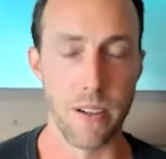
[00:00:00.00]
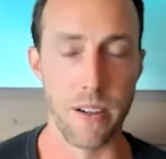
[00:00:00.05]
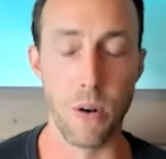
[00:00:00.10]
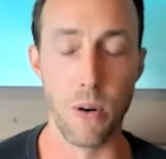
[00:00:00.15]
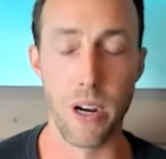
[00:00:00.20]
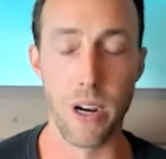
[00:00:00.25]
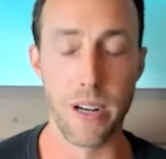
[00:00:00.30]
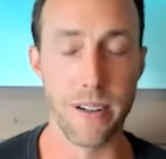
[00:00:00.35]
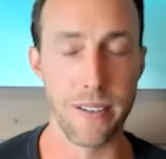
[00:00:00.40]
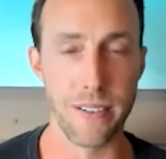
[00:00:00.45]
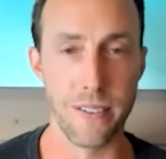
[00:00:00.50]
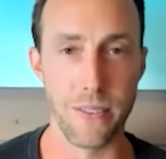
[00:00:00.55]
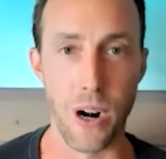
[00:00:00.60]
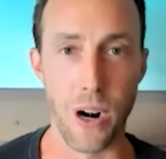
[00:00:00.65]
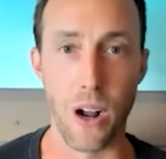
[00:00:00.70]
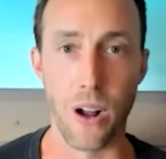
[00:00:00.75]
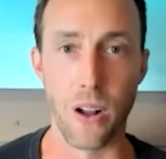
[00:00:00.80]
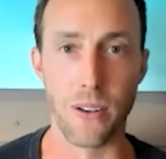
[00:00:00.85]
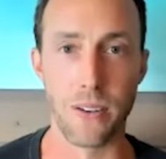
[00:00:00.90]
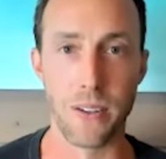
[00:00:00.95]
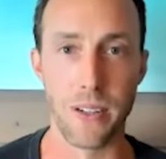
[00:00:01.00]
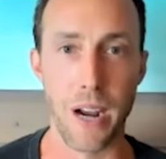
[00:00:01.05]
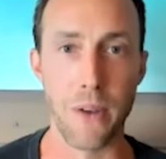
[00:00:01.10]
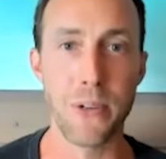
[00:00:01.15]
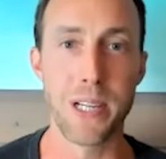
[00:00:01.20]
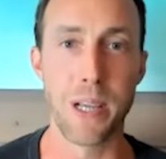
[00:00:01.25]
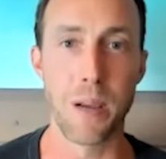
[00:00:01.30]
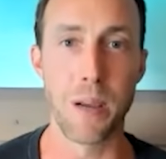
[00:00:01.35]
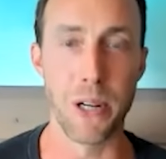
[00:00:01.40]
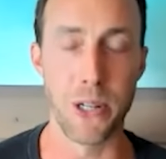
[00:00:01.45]
You know what, Raoul?
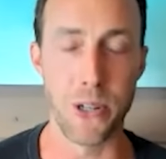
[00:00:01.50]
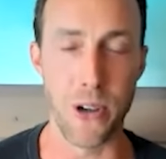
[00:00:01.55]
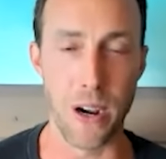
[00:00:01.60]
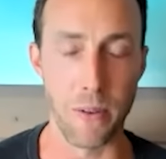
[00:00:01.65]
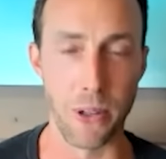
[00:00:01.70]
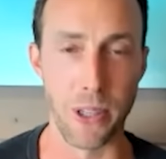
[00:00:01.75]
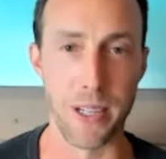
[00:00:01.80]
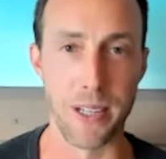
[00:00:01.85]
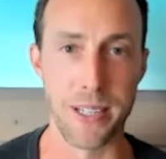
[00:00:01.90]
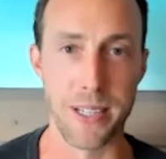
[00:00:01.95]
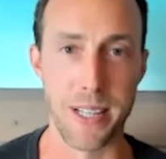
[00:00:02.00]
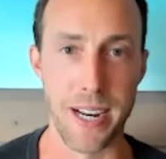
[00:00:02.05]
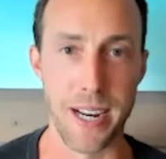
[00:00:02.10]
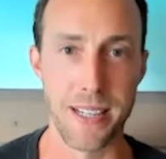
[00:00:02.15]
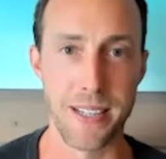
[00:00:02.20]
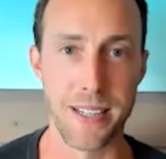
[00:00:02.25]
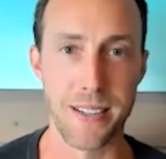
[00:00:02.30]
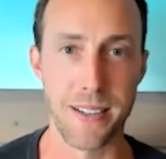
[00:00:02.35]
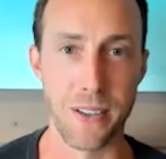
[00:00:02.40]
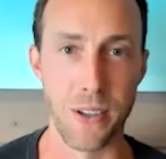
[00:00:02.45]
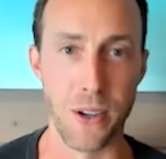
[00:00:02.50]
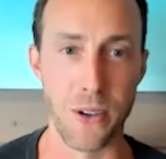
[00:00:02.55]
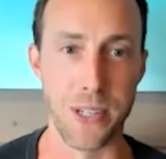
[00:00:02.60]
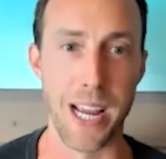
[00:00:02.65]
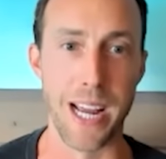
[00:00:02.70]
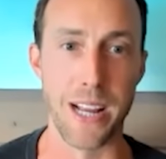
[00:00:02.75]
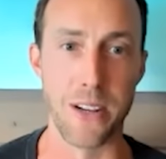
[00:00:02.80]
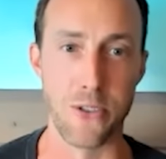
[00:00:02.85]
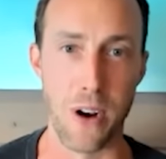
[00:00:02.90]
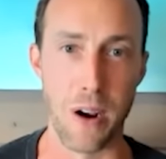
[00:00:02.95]
Every time I travel to the States, those
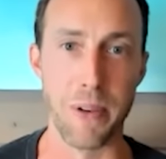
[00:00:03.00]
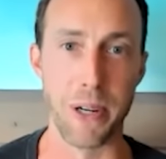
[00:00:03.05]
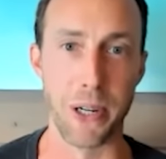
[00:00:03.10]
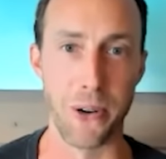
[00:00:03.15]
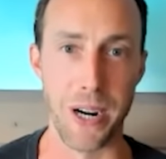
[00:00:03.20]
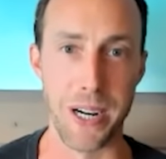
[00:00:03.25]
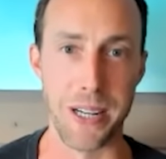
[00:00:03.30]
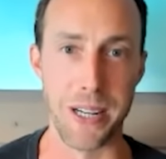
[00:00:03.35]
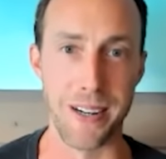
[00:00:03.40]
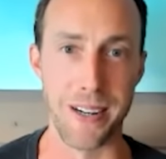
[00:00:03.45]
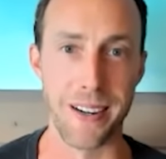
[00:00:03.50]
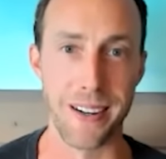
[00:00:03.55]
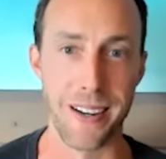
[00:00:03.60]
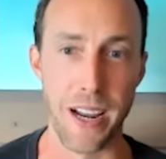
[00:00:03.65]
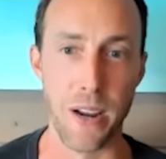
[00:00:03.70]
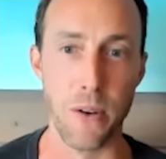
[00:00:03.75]
ads drive me crazy.